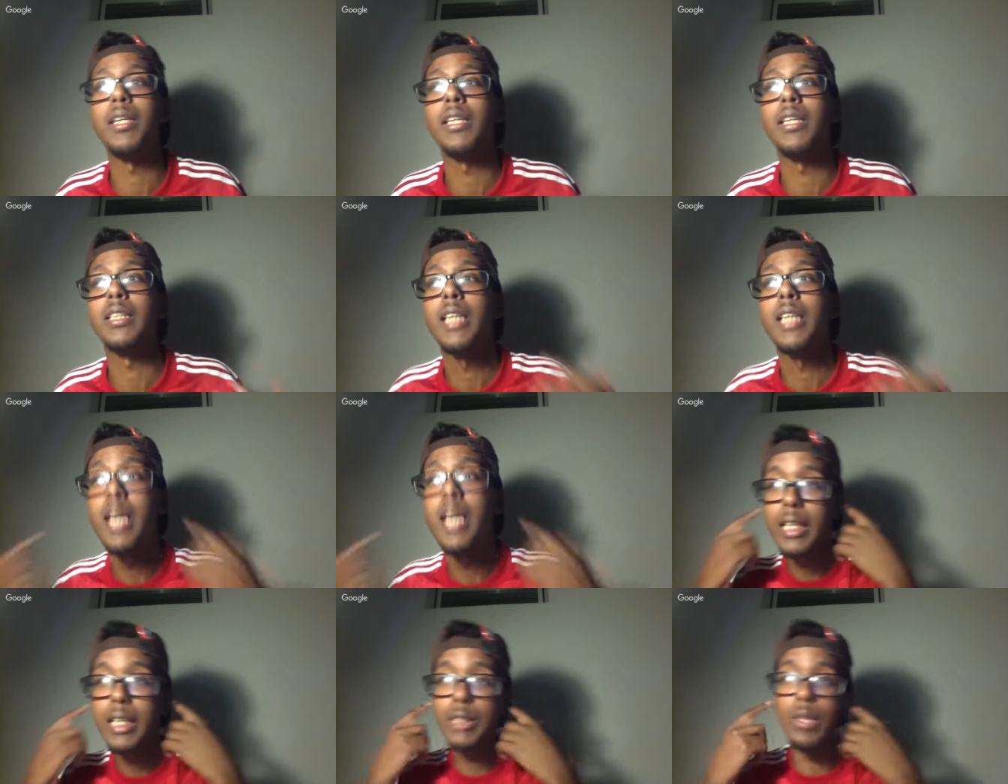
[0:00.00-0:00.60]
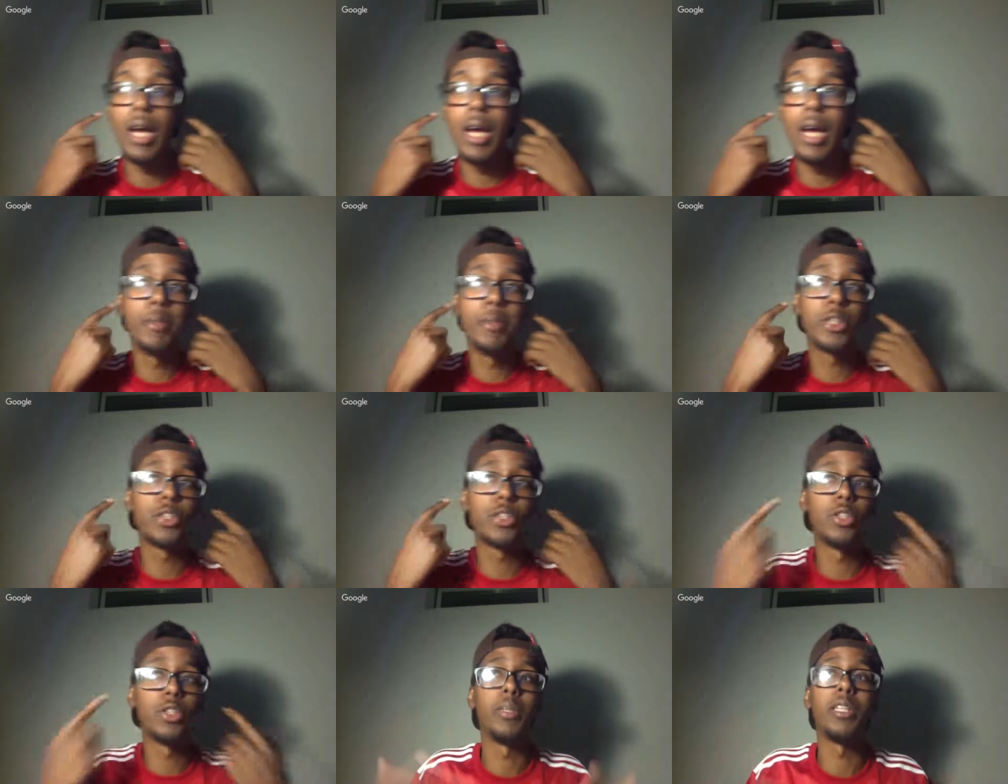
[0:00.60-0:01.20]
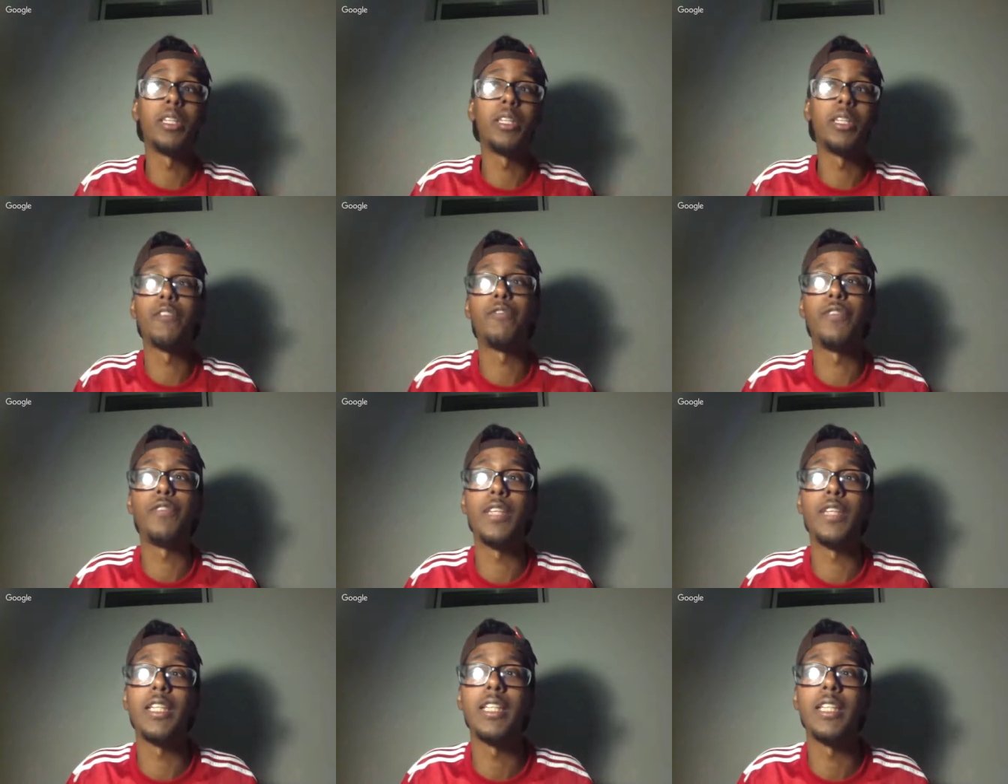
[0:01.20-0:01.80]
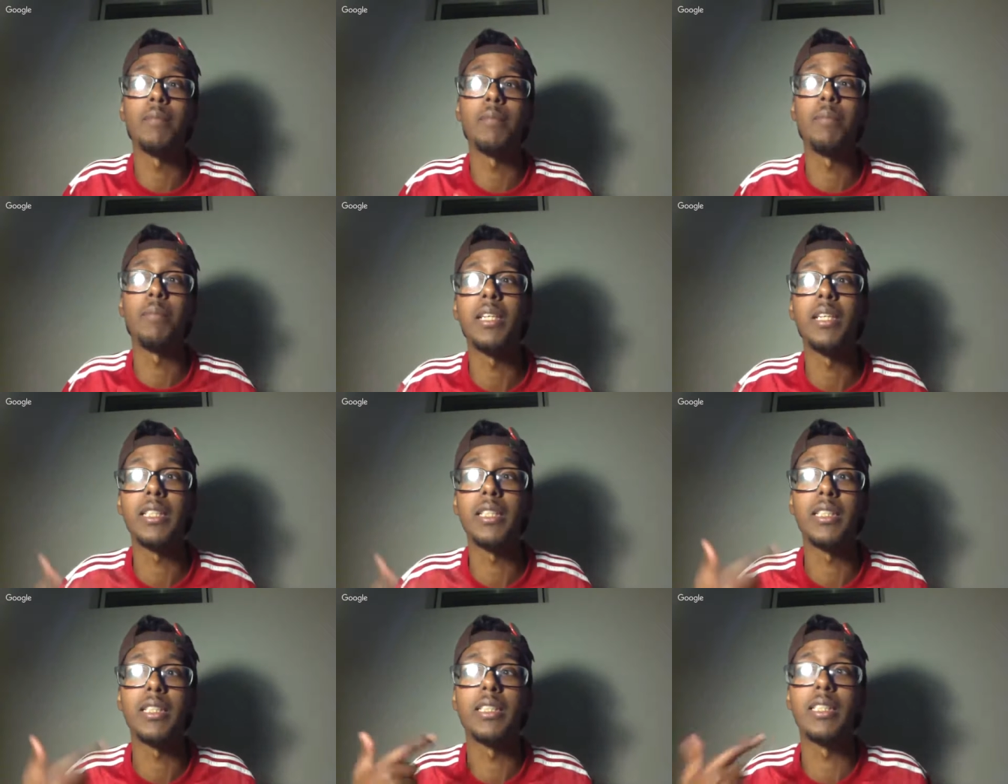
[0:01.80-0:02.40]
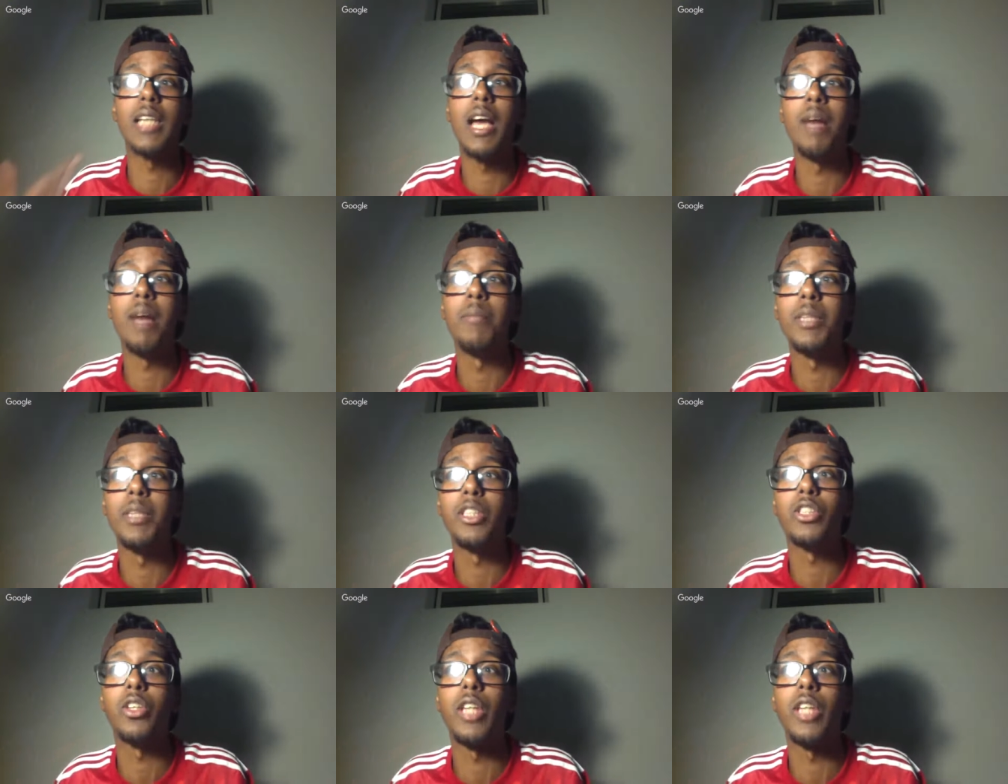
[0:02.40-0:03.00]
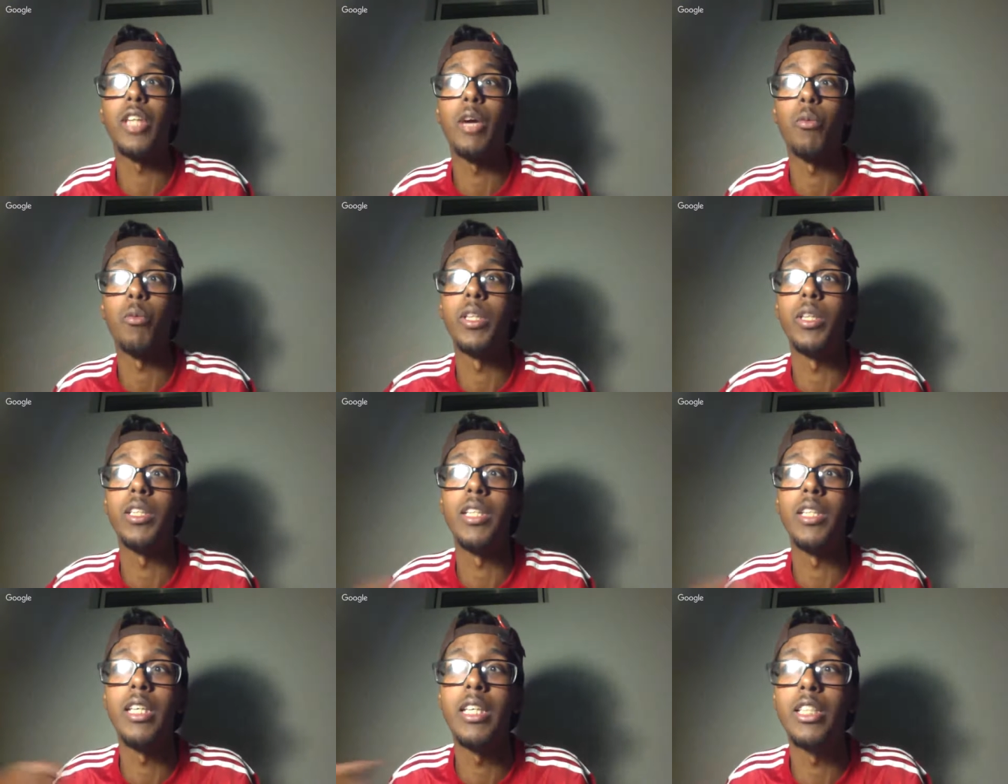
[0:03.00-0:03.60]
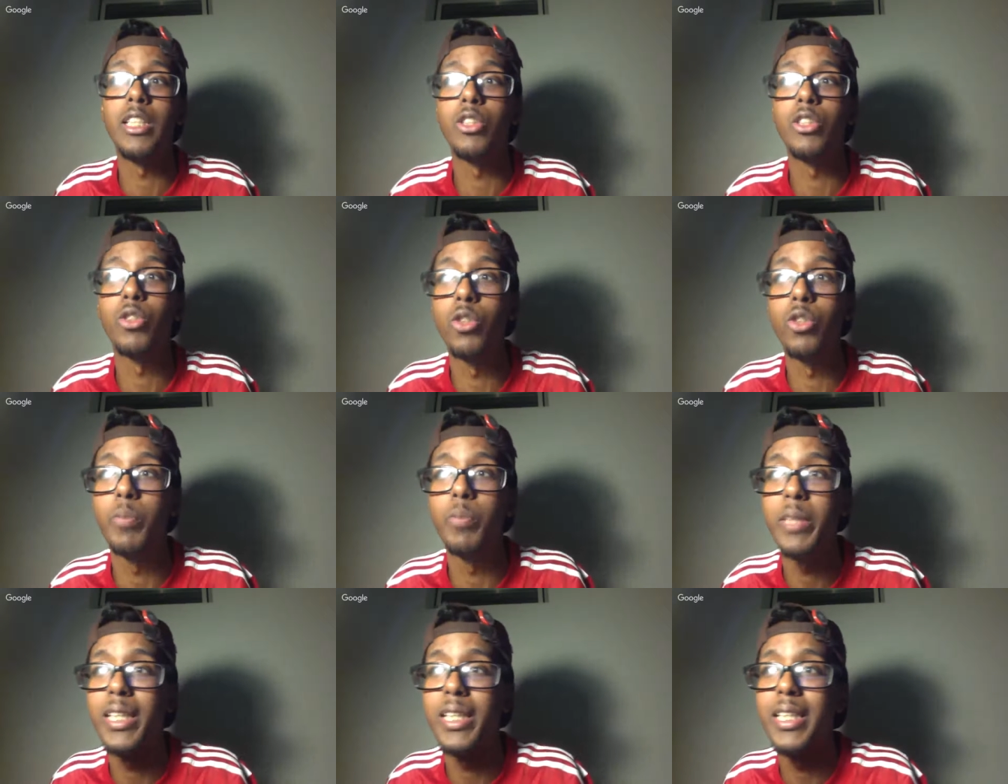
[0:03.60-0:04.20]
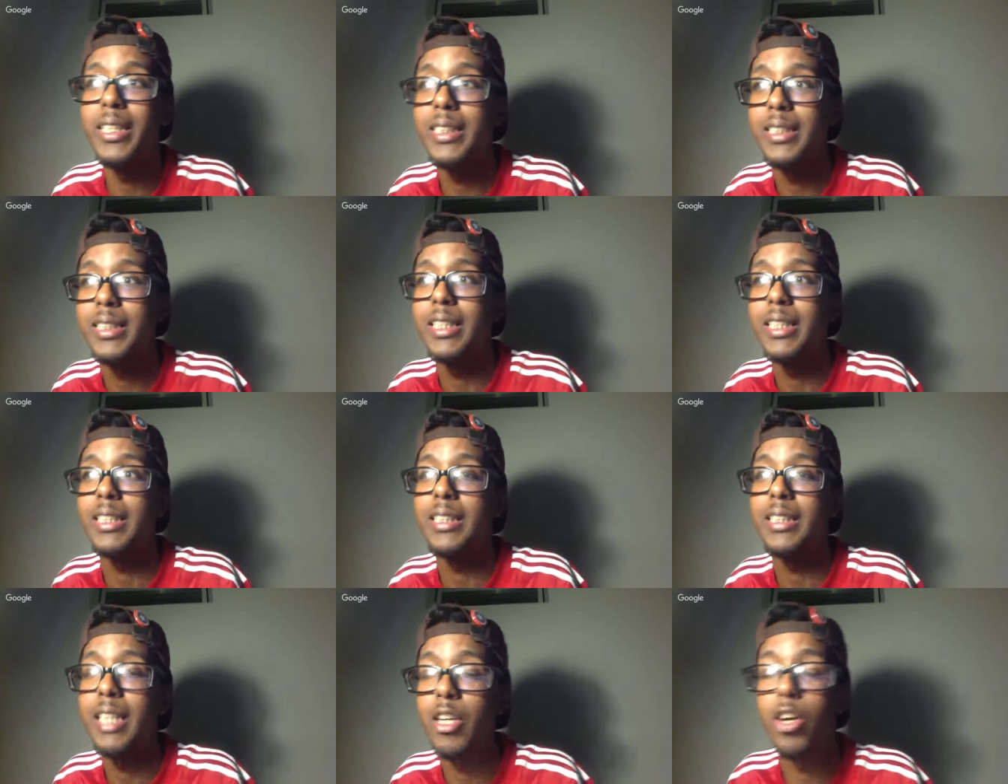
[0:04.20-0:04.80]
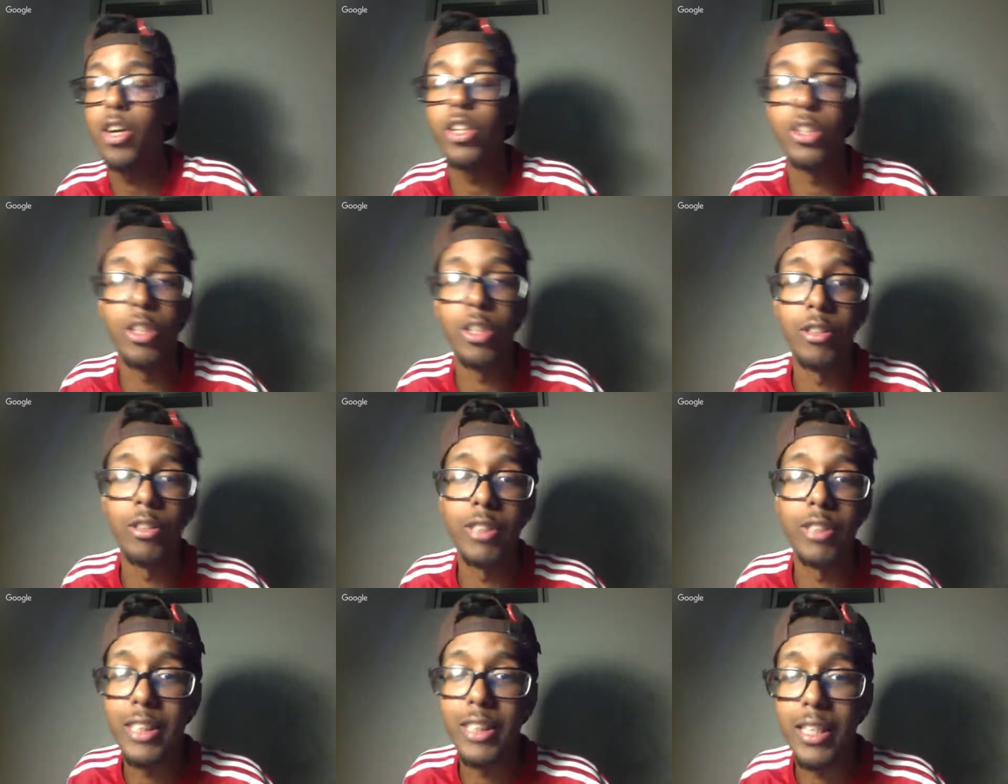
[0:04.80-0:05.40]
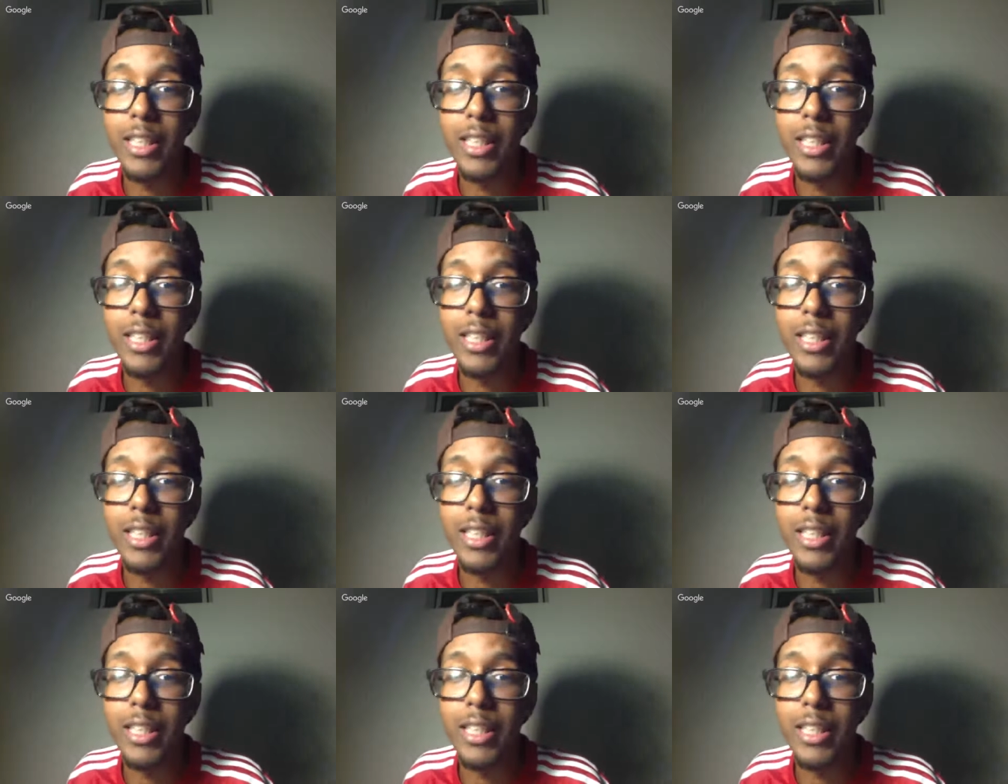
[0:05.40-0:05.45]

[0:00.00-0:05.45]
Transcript: Because I'm assuming they're feeding the pigs zombies so that when Negan's group eats this, they all turn sick and